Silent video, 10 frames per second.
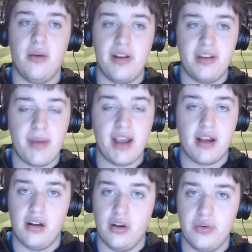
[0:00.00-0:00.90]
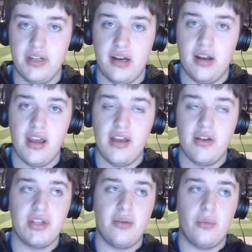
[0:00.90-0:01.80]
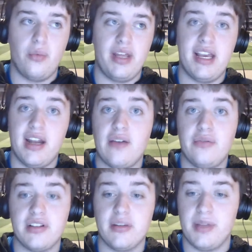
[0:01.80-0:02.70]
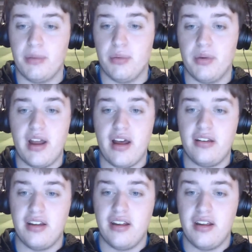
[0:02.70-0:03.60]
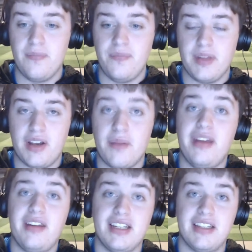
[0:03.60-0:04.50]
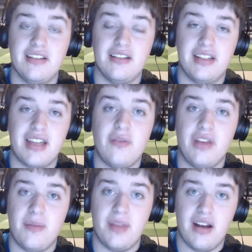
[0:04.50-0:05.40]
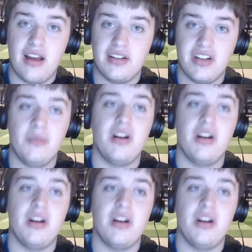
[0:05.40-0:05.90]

I want him back on a loan deal so that he can offer us something, but we're not committing to, to having him there long term.